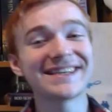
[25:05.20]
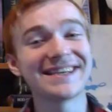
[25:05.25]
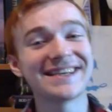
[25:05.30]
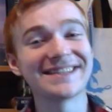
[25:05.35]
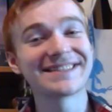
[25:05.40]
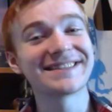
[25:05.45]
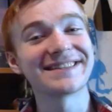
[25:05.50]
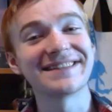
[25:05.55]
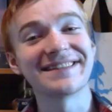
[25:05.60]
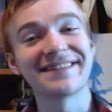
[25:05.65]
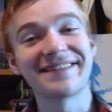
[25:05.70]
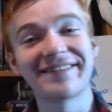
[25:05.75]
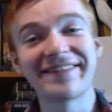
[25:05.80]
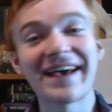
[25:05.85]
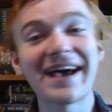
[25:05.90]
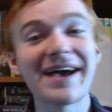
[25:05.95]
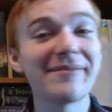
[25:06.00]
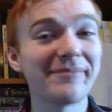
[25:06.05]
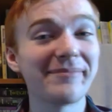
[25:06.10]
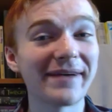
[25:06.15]
isn't
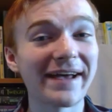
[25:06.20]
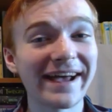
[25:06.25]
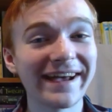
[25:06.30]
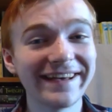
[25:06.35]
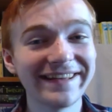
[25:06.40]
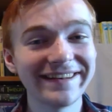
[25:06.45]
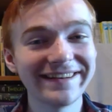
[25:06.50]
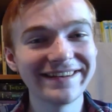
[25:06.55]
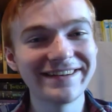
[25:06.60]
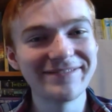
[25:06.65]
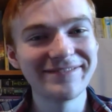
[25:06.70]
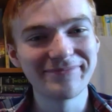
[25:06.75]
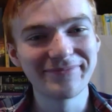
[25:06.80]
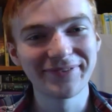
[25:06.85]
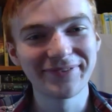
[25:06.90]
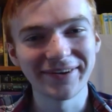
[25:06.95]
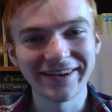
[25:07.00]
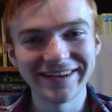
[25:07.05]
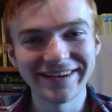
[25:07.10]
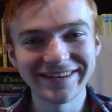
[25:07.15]
that bad,
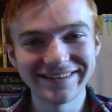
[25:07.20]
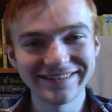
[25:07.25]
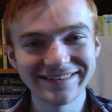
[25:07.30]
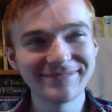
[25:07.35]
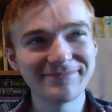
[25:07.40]
but